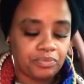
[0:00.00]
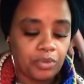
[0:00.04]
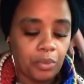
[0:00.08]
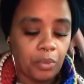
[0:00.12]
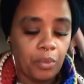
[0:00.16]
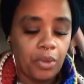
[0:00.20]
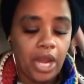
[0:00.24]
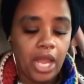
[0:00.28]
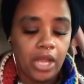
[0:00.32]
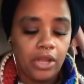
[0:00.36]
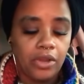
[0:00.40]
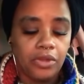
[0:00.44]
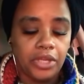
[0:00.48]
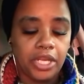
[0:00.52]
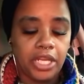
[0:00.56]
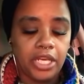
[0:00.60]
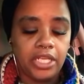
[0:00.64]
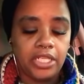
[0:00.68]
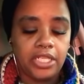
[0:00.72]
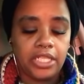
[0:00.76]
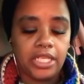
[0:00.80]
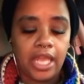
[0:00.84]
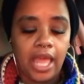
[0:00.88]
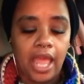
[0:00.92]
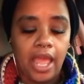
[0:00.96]
We're not going to get
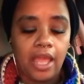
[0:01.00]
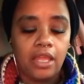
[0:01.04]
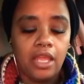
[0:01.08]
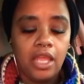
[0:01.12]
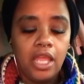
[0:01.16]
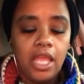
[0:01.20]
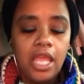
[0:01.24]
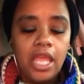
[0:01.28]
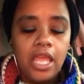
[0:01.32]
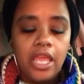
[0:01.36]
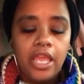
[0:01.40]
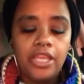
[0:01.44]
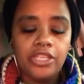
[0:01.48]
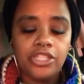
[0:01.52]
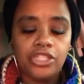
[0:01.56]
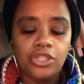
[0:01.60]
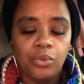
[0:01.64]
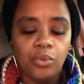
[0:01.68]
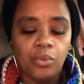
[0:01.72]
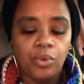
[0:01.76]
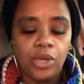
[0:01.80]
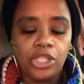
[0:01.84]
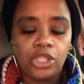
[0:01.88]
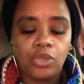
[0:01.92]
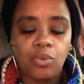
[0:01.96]
into that. It's
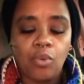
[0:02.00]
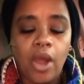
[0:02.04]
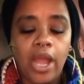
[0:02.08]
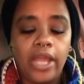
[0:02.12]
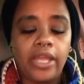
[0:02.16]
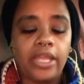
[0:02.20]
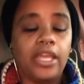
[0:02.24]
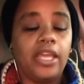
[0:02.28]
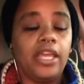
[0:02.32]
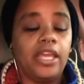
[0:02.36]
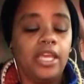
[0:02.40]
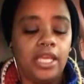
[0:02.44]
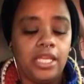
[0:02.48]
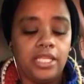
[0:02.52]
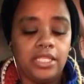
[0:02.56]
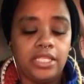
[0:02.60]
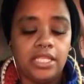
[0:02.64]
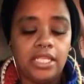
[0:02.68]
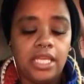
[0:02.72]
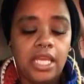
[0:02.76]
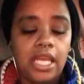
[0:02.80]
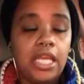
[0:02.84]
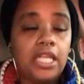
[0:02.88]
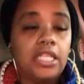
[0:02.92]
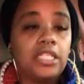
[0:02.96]
the rich white
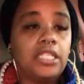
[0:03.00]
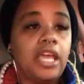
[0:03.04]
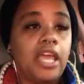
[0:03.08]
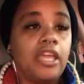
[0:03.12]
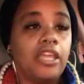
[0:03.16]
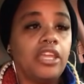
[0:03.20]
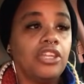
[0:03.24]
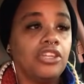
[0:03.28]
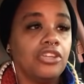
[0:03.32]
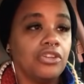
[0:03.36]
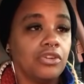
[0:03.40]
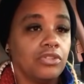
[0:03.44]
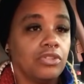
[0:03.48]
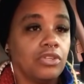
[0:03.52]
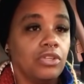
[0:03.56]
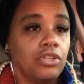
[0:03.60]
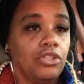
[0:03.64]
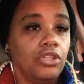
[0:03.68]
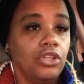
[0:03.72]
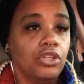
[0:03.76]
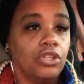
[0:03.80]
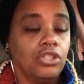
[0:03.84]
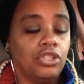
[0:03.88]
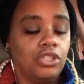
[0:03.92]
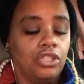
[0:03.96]
kids taking your
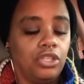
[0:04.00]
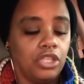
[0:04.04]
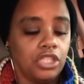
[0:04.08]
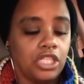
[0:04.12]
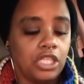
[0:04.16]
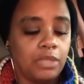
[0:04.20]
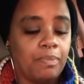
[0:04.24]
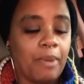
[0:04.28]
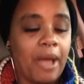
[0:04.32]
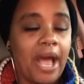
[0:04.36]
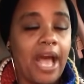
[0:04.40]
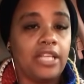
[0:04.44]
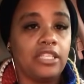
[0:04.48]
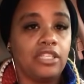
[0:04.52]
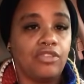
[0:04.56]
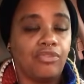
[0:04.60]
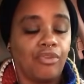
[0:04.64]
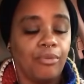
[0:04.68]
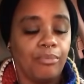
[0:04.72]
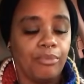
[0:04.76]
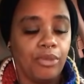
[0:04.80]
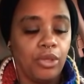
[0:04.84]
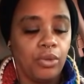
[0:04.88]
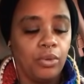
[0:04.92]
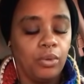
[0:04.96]
your your spots
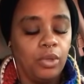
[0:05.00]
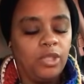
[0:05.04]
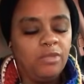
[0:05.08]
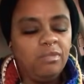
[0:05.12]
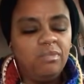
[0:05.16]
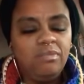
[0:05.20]
from you.